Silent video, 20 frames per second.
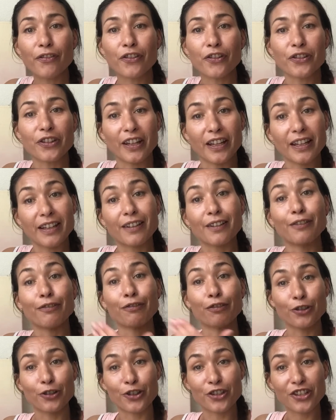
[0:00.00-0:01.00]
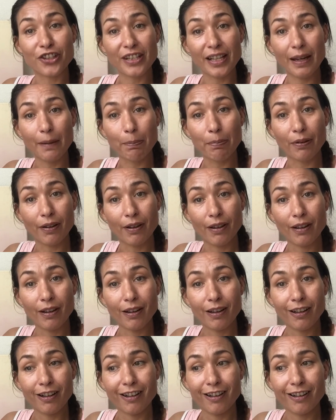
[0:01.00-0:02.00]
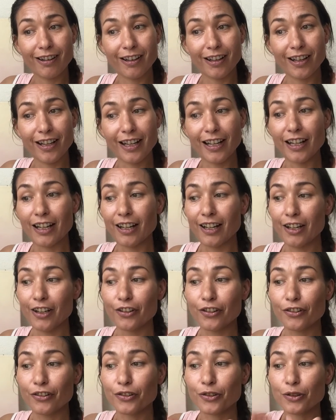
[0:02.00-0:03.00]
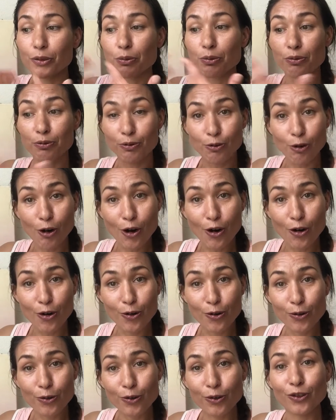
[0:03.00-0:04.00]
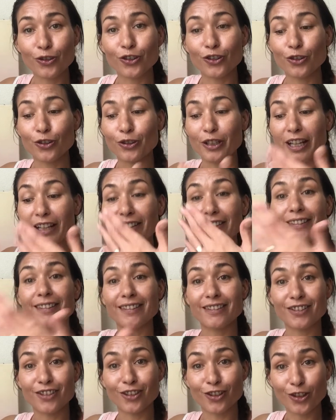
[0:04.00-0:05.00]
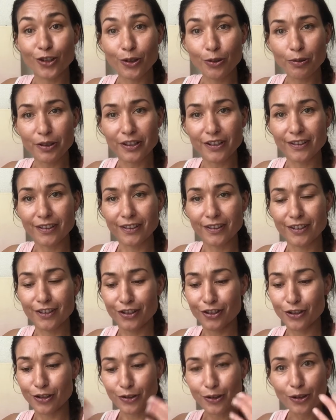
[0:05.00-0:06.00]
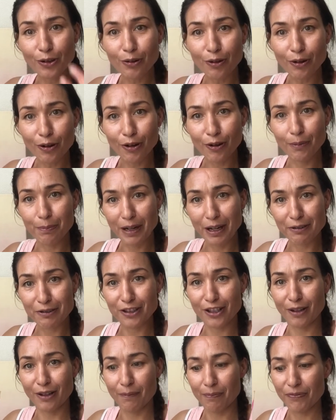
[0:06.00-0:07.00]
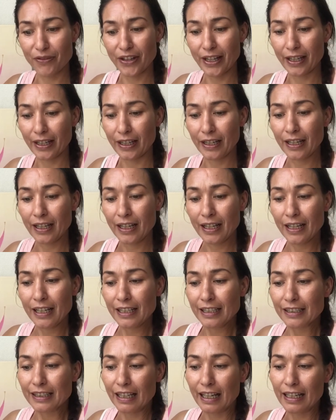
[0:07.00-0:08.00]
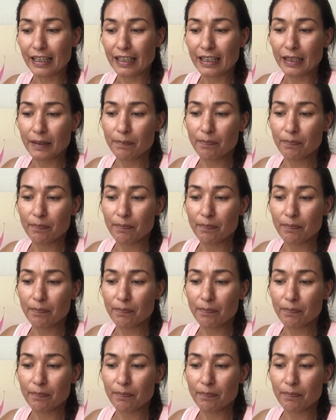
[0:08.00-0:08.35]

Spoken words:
to take a first step to grow, to get secure about something. It's like